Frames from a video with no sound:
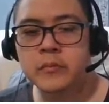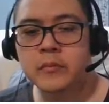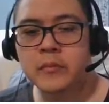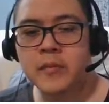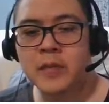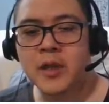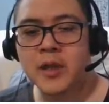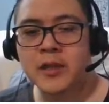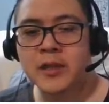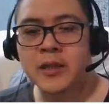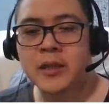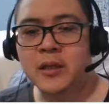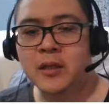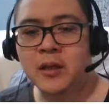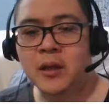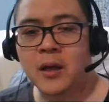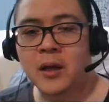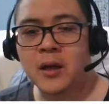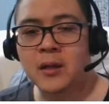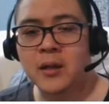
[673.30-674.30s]
And kill
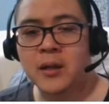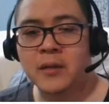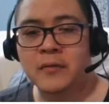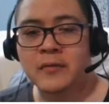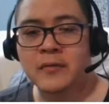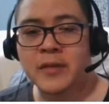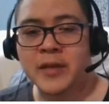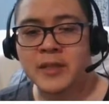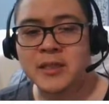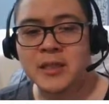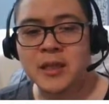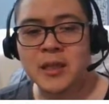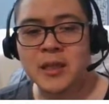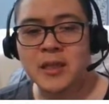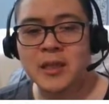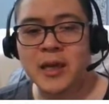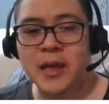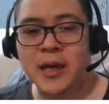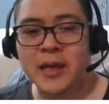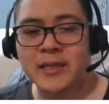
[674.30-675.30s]
all of these little
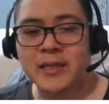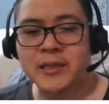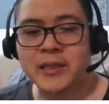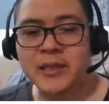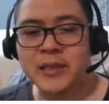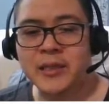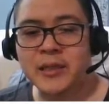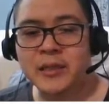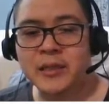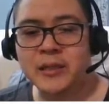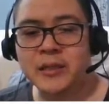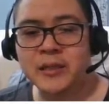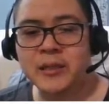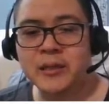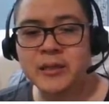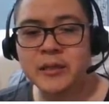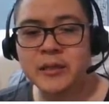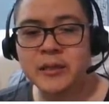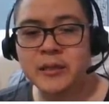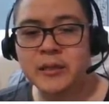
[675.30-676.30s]
guys here.
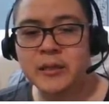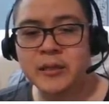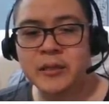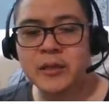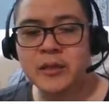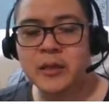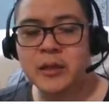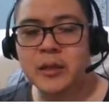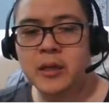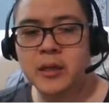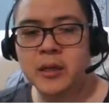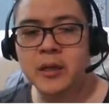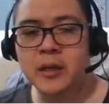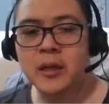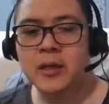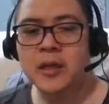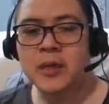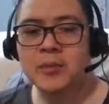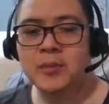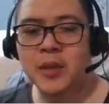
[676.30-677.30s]

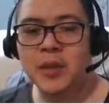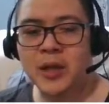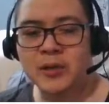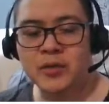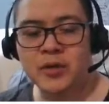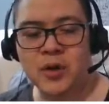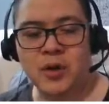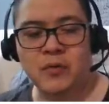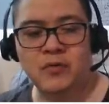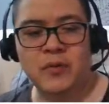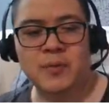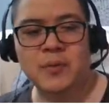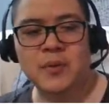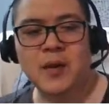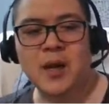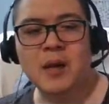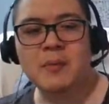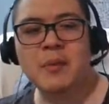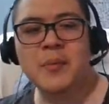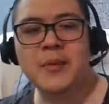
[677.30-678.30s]
The Blood Grove would
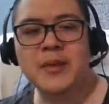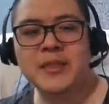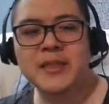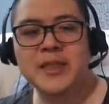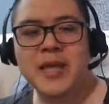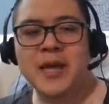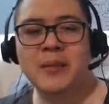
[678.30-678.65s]
probably take